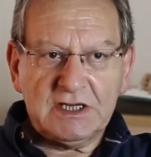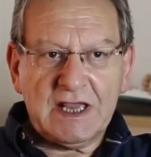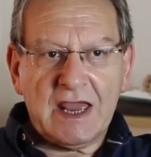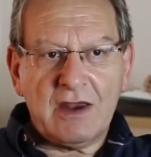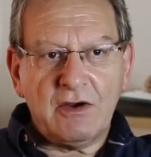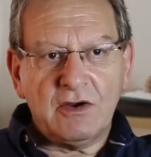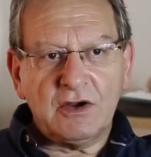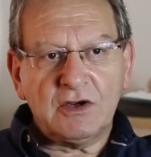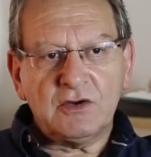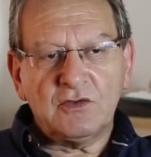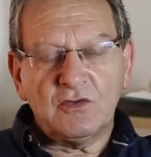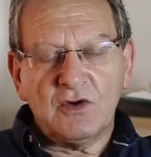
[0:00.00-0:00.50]

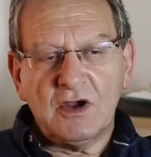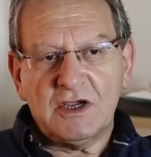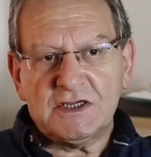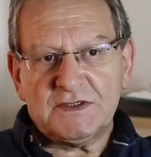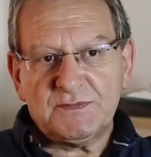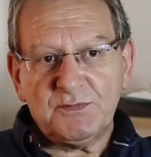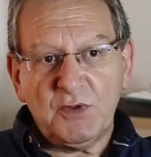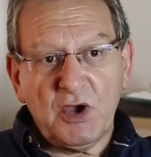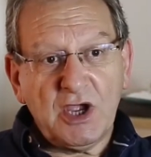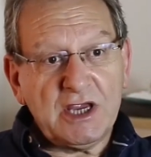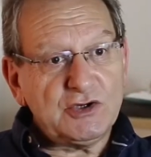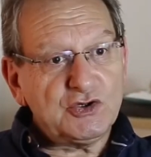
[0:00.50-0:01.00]

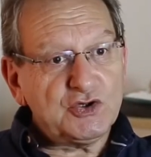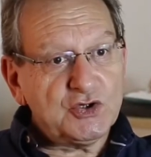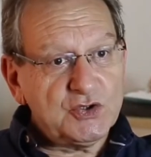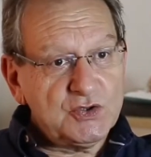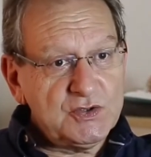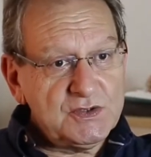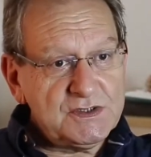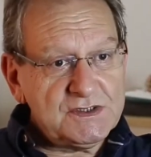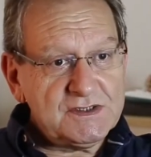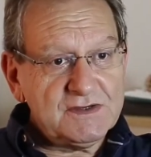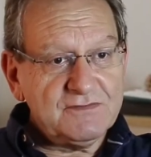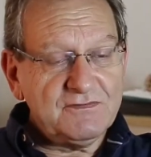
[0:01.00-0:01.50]
characterised by
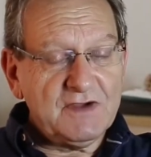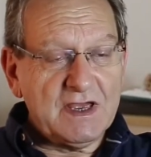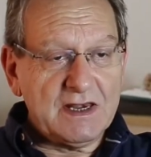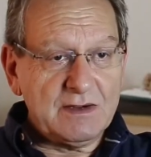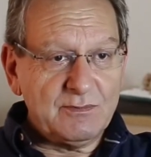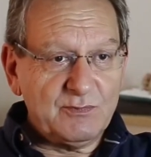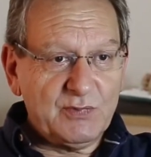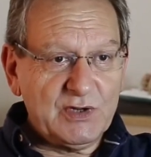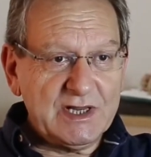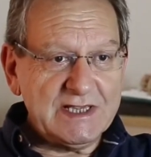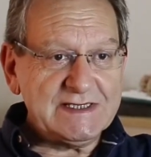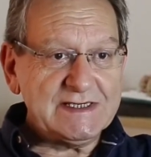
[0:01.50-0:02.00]
intrusive,
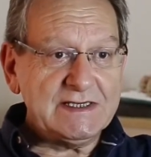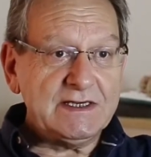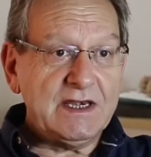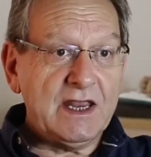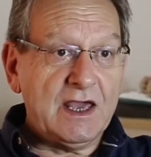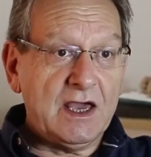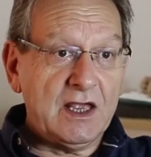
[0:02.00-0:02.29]
unpleasant,